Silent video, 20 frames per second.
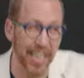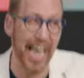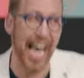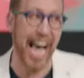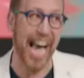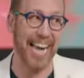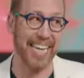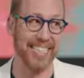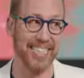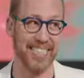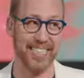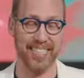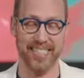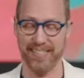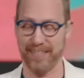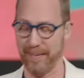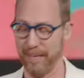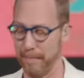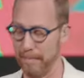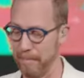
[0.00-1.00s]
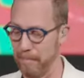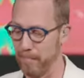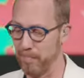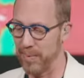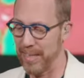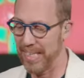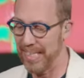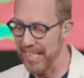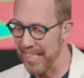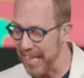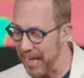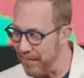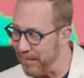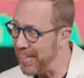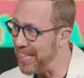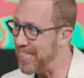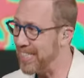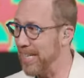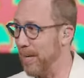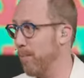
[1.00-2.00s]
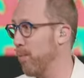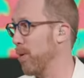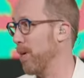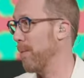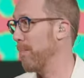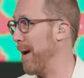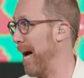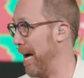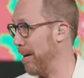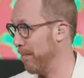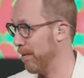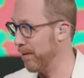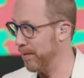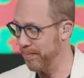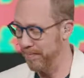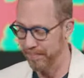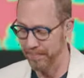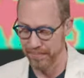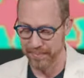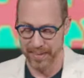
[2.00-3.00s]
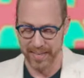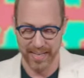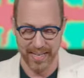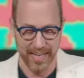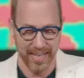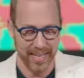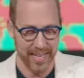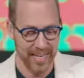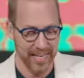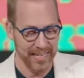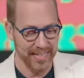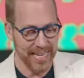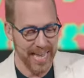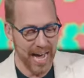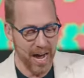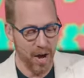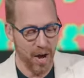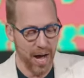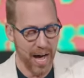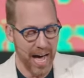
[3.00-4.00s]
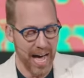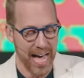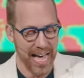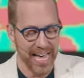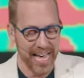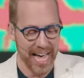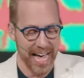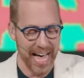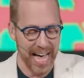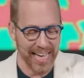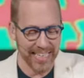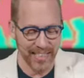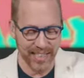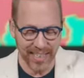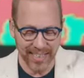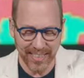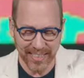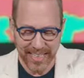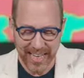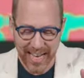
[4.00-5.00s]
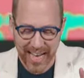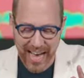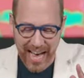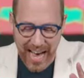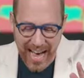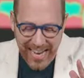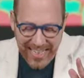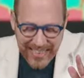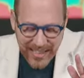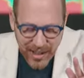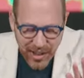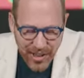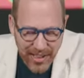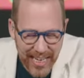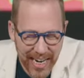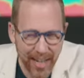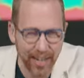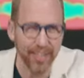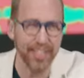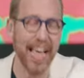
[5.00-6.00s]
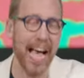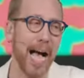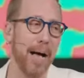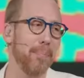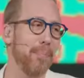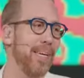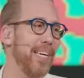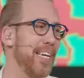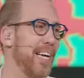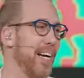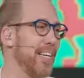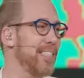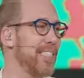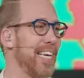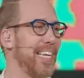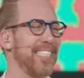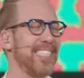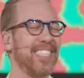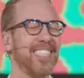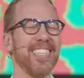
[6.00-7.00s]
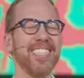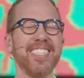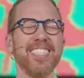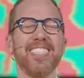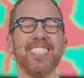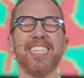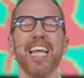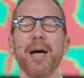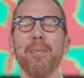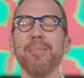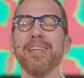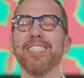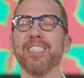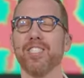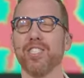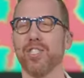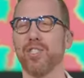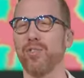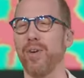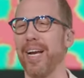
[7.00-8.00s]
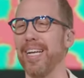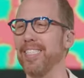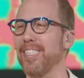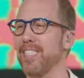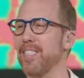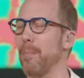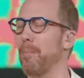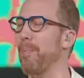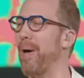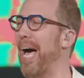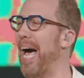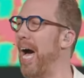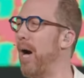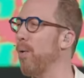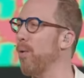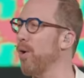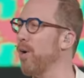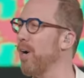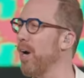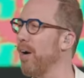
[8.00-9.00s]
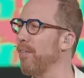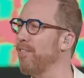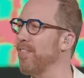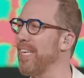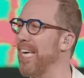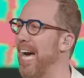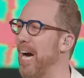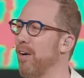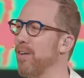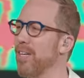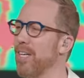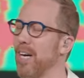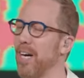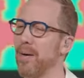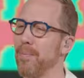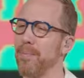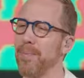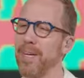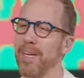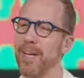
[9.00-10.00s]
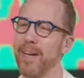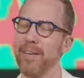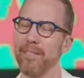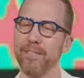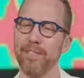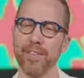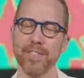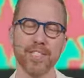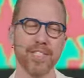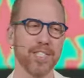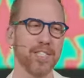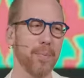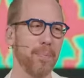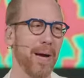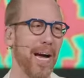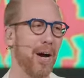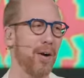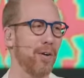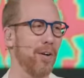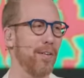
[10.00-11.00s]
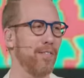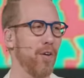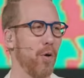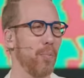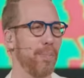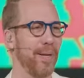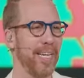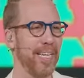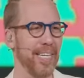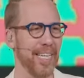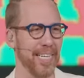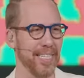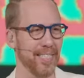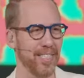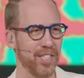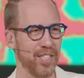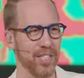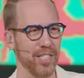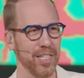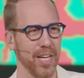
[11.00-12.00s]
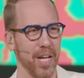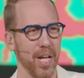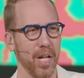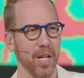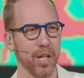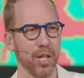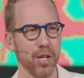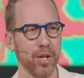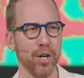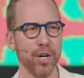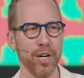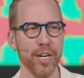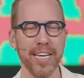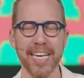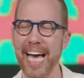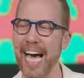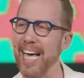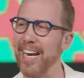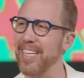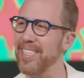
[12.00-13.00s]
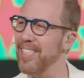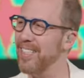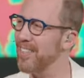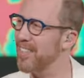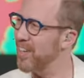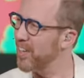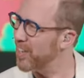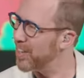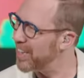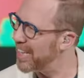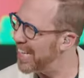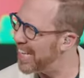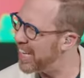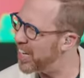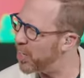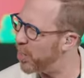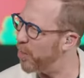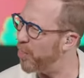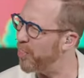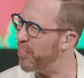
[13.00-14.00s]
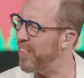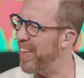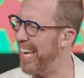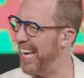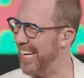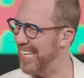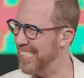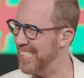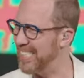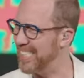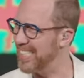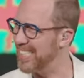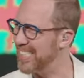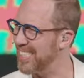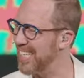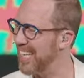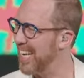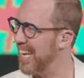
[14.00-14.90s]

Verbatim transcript: act giving someone a Bible. Now, I, I just, I share that because it just demonstrates the power of the outcome versus the power of obedience. Just learning how to, the little things.